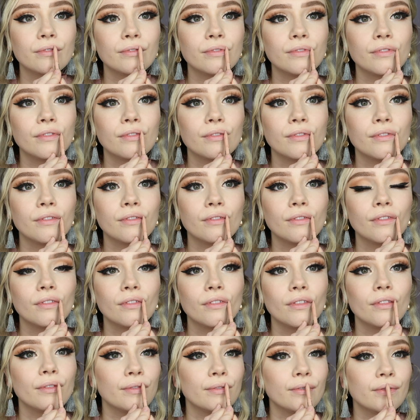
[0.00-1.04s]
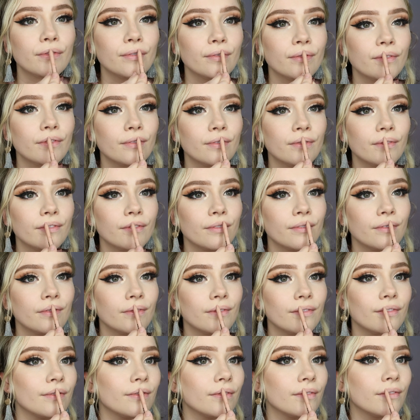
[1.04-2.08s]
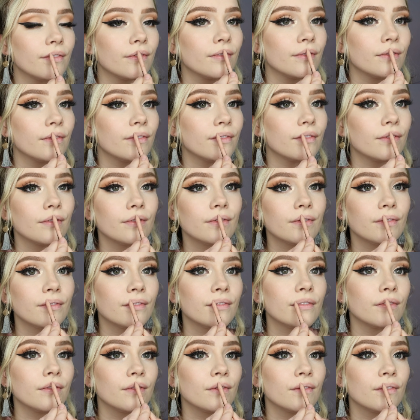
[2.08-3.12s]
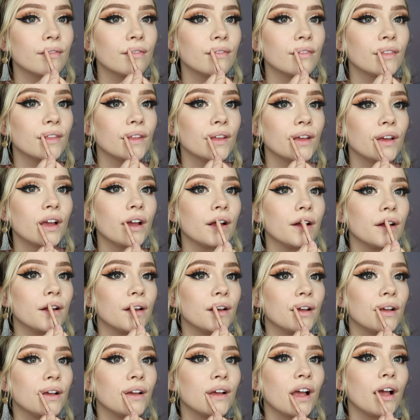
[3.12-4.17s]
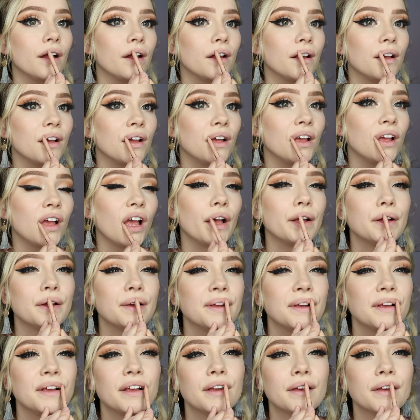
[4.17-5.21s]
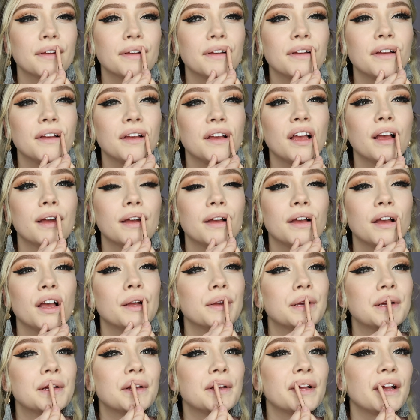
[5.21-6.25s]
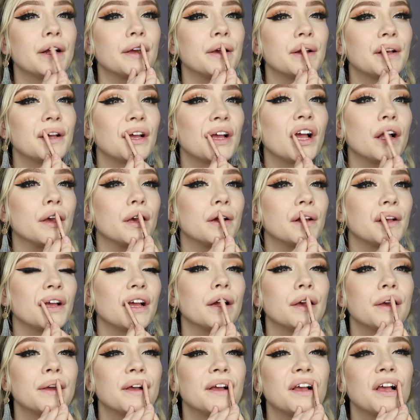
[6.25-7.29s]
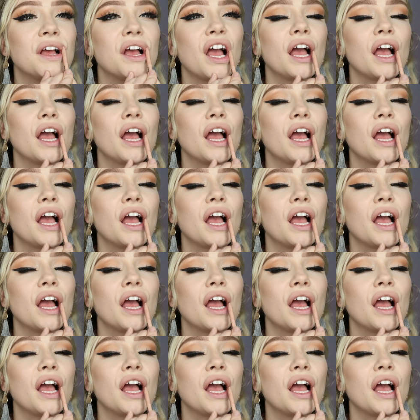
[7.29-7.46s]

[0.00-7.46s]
And for my lips, I'm using the KKW liner in Nude O and the Kylie lipstick in the